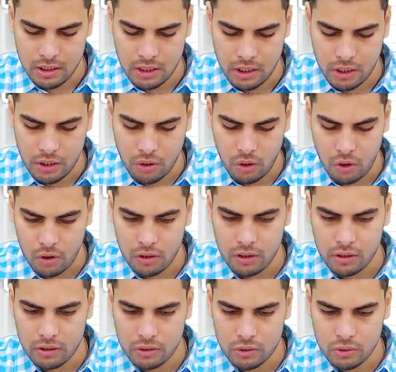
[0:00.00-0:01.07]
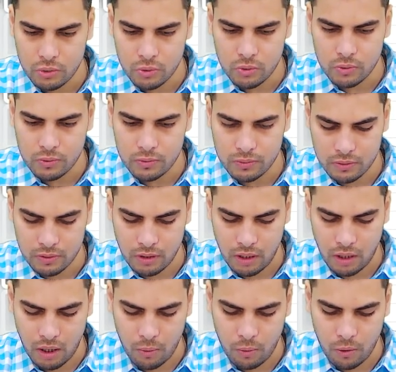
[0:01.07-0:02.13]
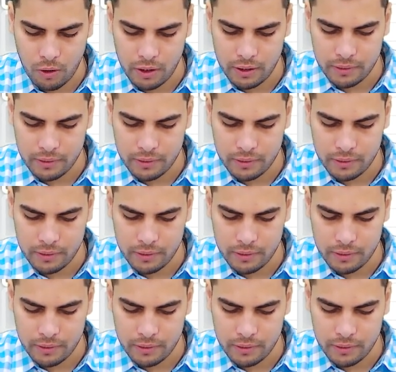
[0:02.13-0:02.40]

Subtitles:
in order to avoid